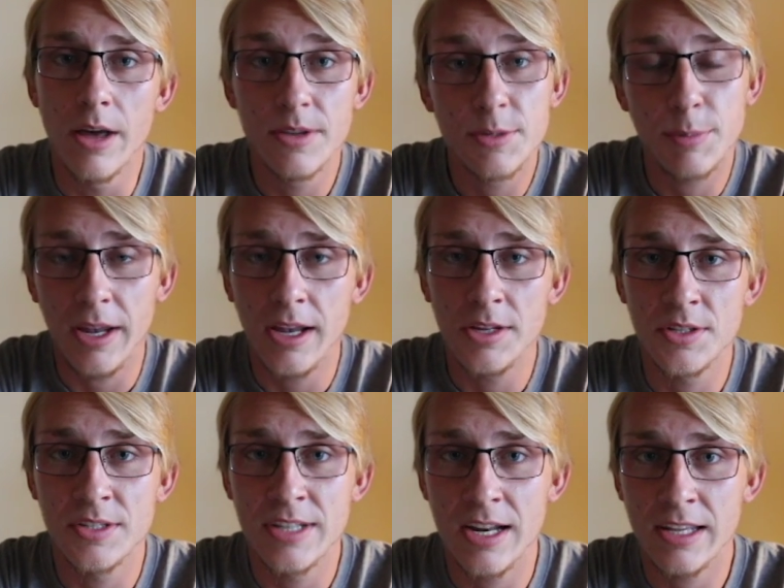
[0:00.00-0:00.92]
This page
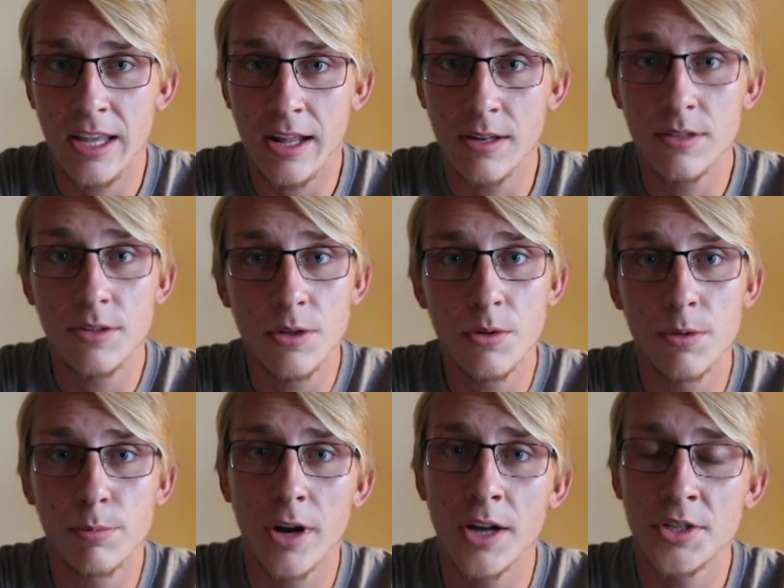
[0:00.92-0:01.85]
is dedicated to
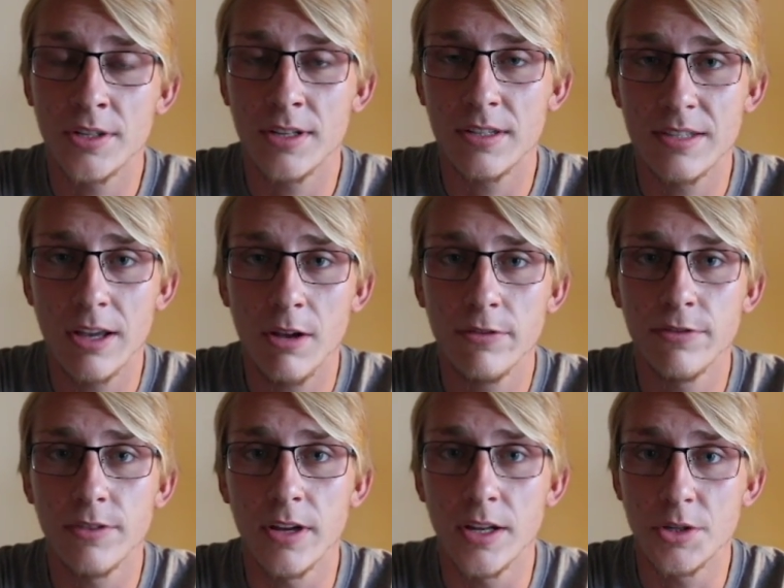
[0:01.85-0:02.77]
the project
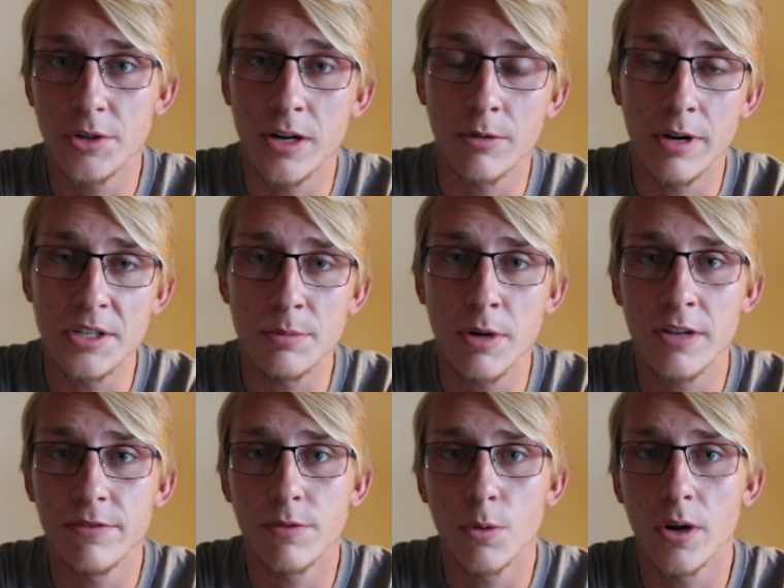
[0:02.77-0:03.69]
itself and trying to raise
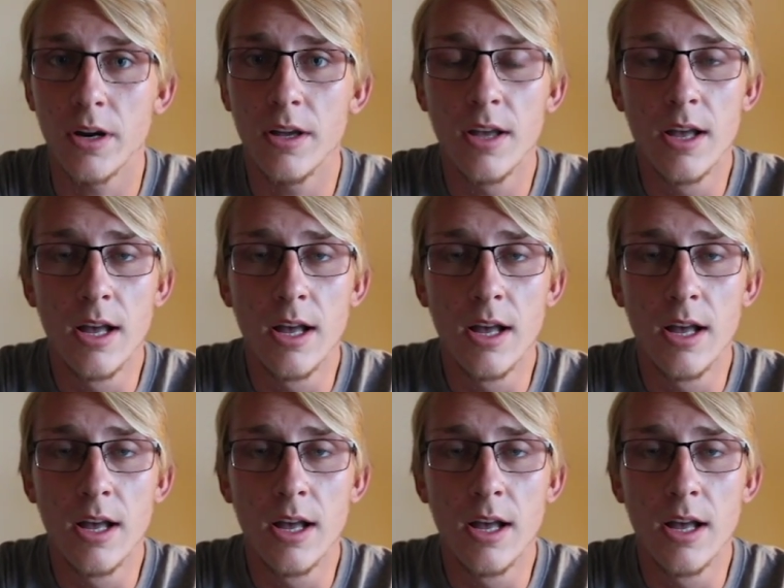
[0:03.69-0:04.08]
money for it.